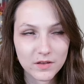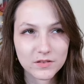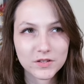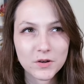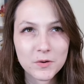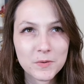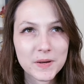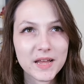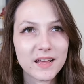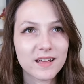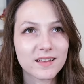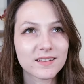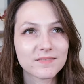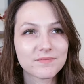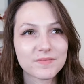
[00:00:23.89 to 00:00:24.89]
So,
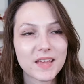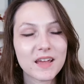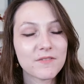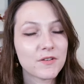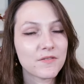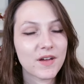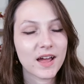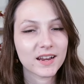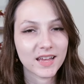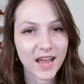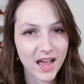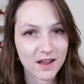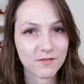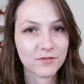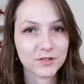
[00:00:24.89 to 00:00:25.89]
if you've had a
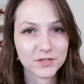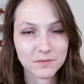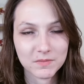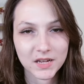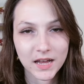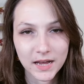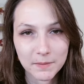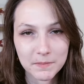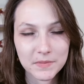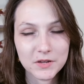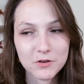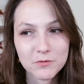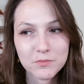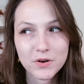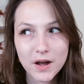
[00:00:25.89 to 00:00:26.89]
cat for some time,
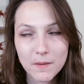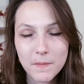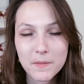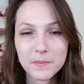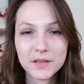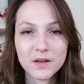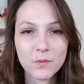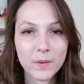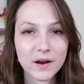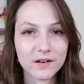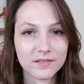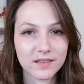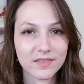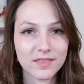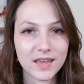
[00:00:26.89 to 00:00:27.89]
you're probably
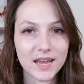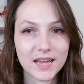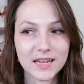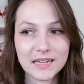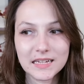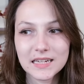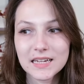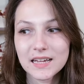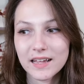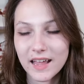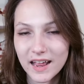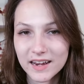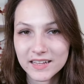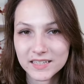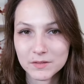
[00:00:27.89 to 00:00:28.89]
aware that they
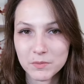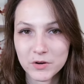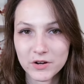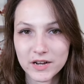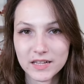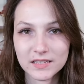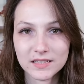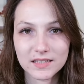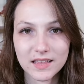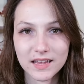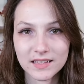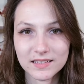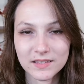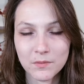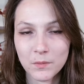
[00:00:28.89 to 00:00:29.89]
can experience
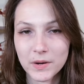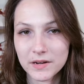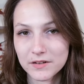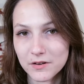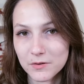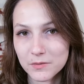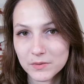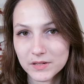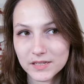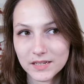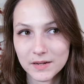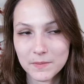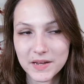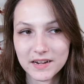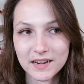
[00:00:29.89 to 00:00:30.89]
things that we don't.
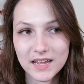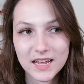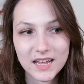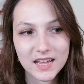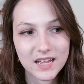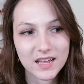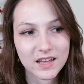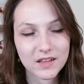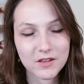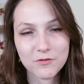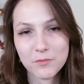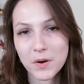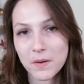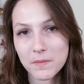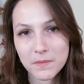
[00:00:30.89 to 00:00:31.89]
I mean,
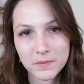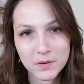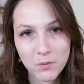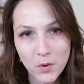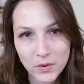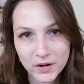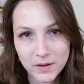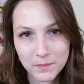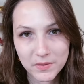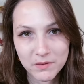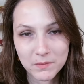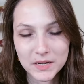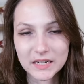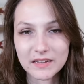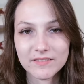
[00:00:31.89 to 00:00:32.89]
you've probably woken up in the
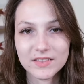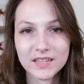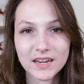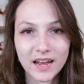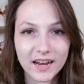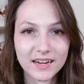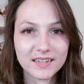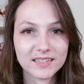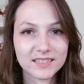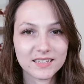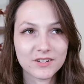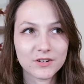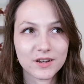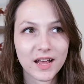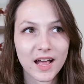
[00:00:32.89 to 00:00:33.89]
middle of the night to
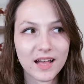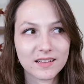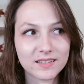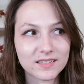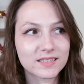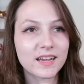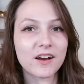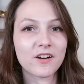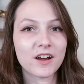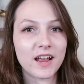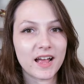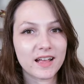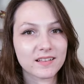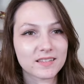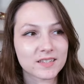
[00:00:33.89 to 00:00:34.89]
see your cat staring
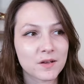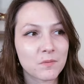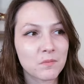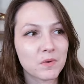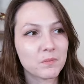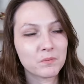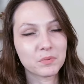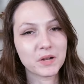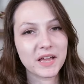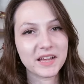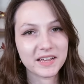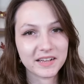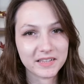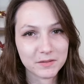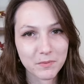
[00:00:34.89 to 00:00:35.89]
at some
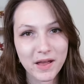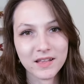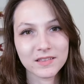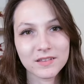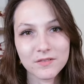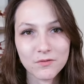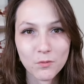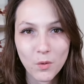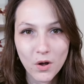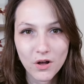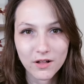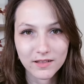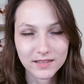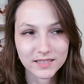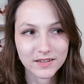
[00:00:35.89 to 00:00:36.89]
blank expanse of
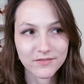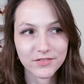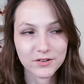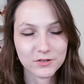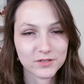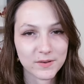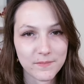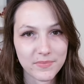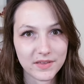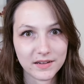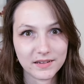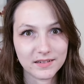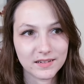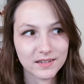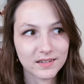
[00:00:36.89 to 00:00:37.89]
wall as if there's
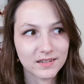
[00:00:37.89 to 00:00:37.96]
something